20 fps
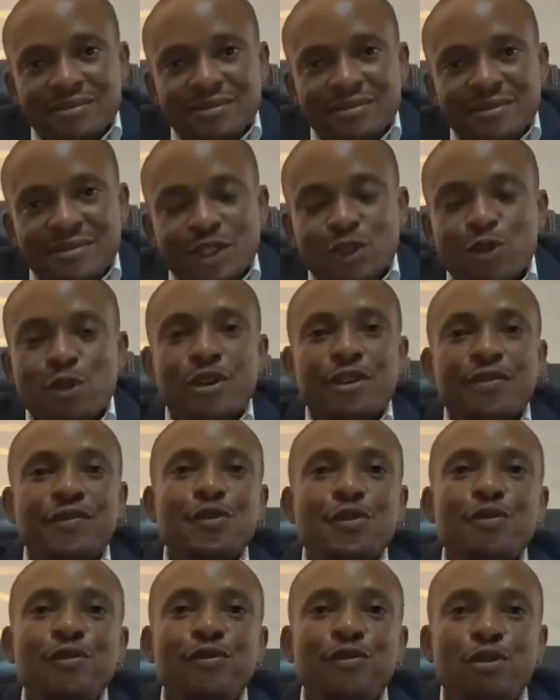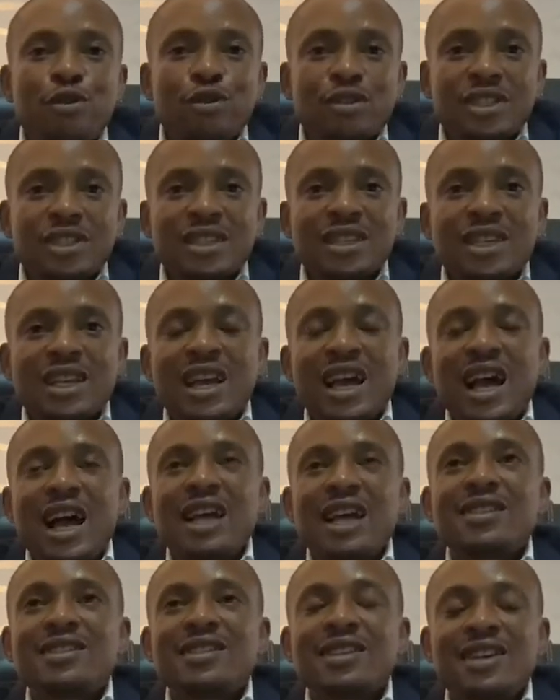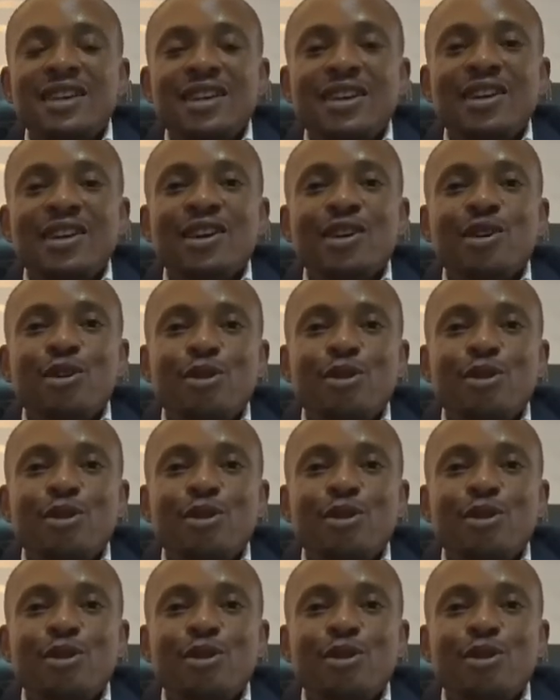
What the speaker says: So if you vote and say,